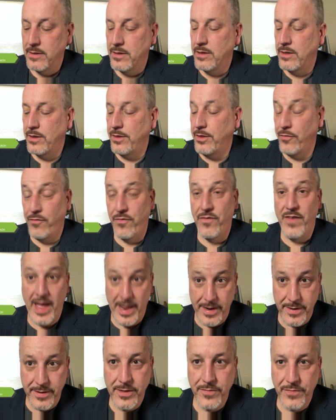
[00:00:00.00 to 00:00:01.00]
The
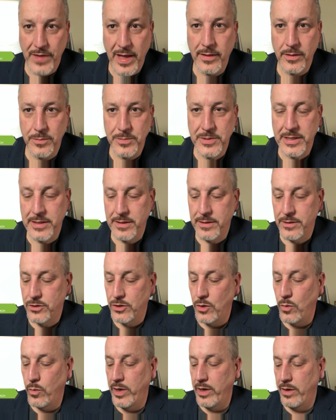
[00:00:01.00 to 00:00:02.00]
Fed developed it. So
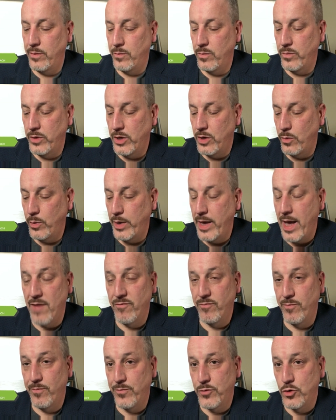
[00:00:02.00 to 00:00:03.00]
we have
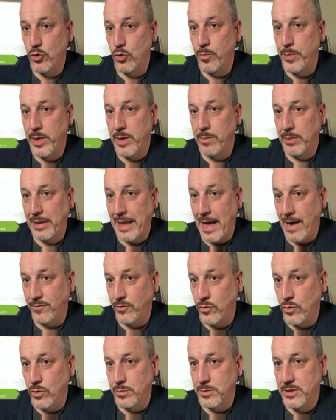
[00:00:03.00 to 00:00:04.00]
two big
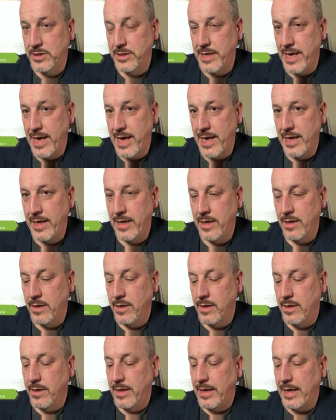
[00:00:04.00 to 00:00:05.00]
platforms today,
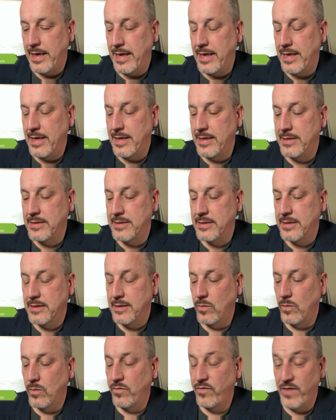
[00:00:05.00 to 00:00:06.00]
and
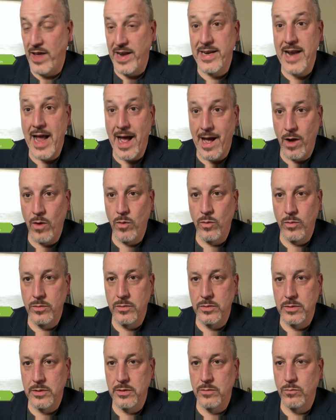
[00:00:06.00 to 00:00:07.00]
FedNow,
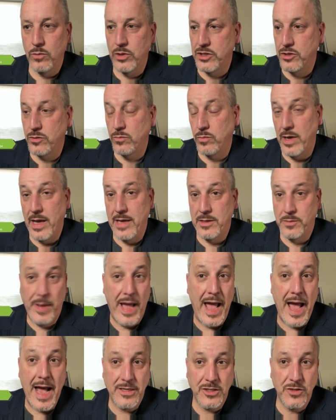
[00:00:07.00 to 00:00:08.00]
which has
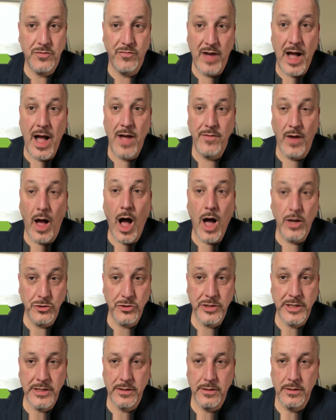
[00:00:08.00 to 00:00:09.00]
passed
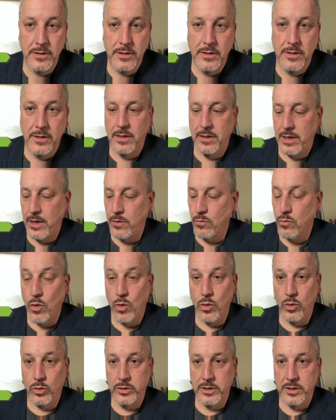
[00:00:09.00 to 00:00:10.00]
500
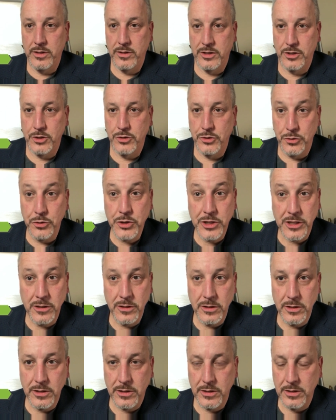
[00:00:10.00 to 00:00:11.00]
enrolled
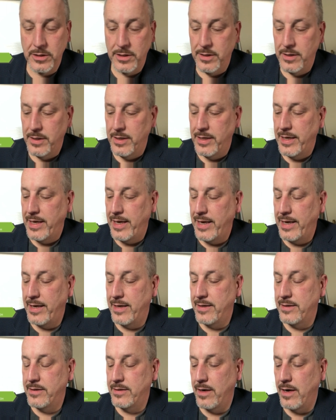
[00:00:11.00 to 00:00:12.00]
institutions,
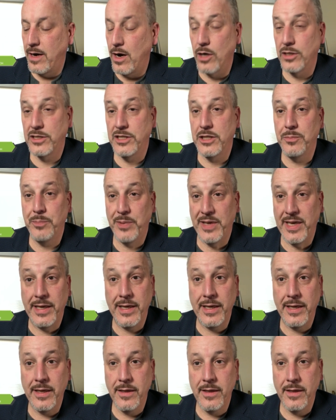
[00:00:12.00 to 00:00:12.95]
and RTP